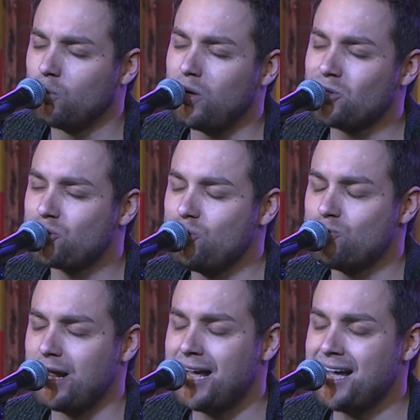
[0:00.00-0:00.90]
want you
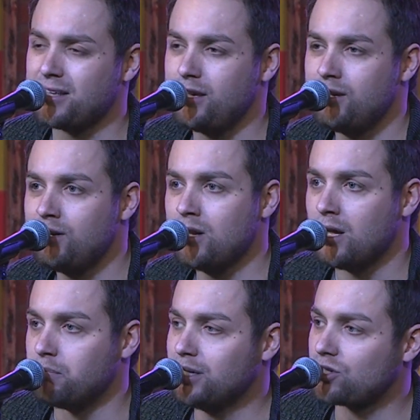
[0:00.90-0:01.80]
right
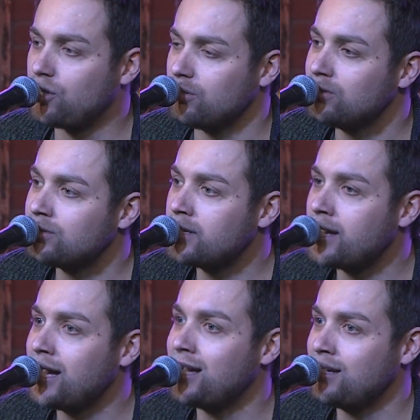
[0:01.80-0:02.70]
here But you're
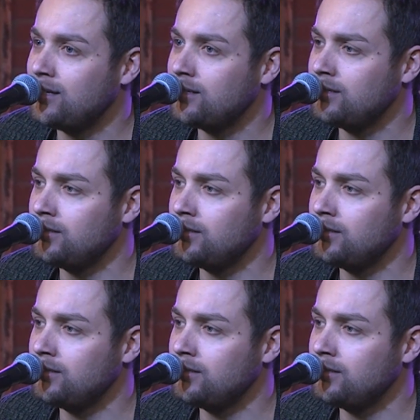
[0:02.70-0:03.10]
not